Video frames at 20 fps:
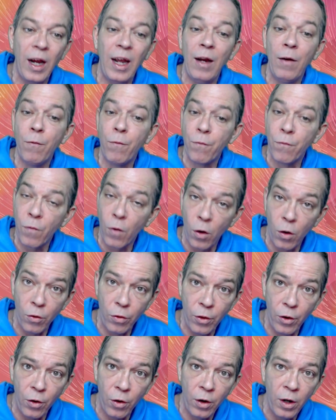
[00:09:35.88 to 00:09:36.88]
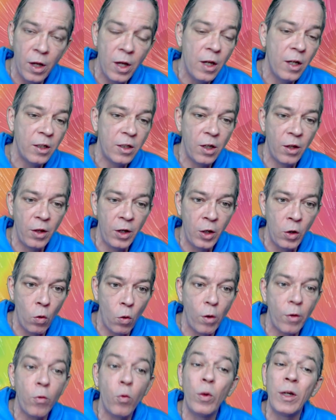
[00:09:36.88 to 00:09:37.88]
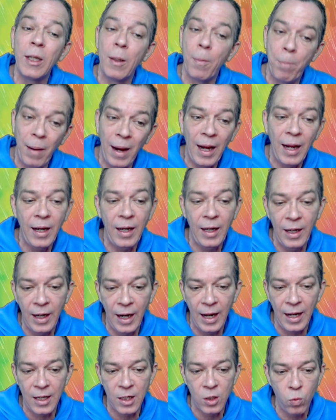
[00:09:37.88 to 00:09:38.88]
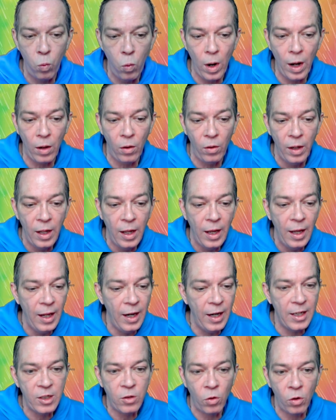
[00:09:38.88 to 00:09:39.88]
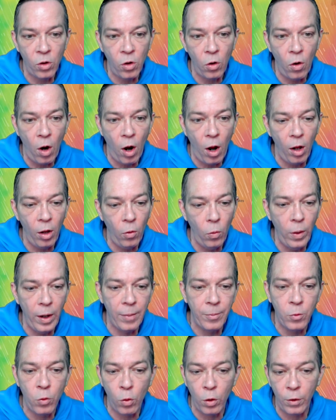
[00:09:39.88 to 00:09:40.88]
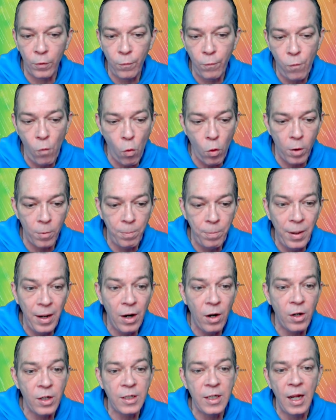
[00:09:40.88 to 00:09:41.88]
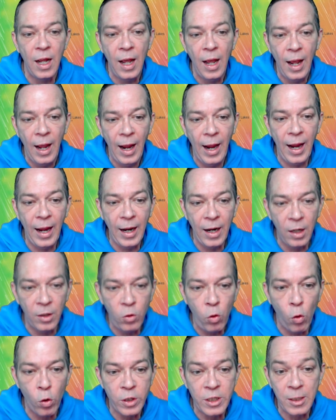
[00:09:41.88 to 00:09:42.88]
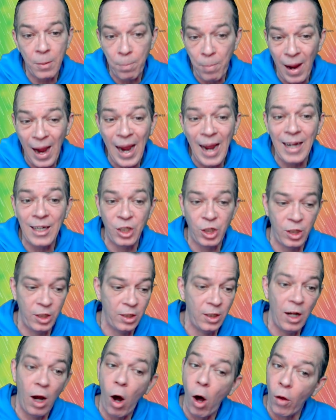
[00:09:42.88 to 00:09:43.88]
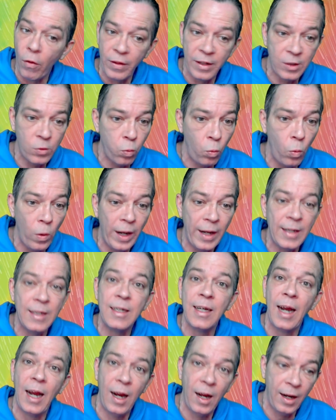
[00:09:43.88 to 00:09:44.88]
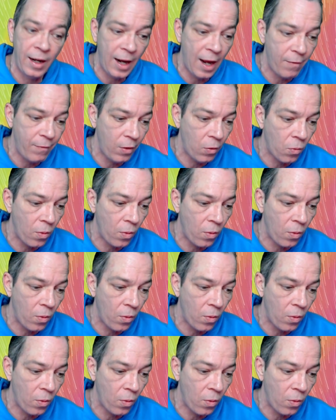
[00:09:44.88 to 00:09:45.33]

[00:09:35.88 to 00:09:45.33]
and further to the north with the banding as well. It is going to go all the way up towards Fort Pierce and towards Sebastian. All this winds and heavy